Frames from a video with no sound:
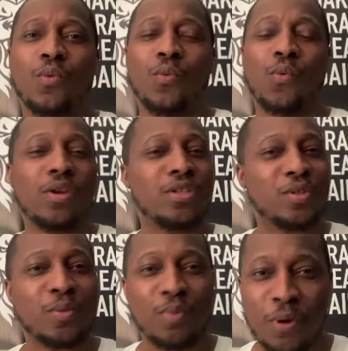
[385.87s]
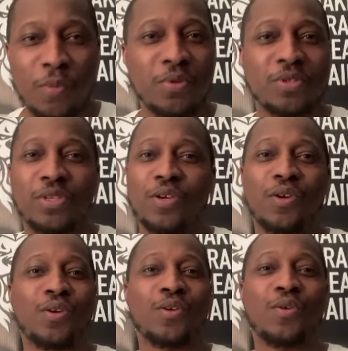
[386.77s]
What is the purpose
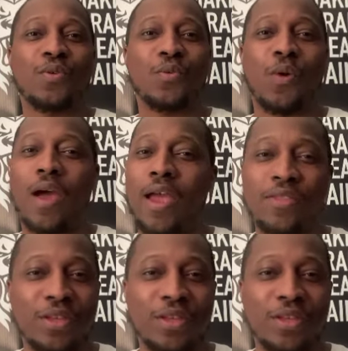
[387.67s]
here? Why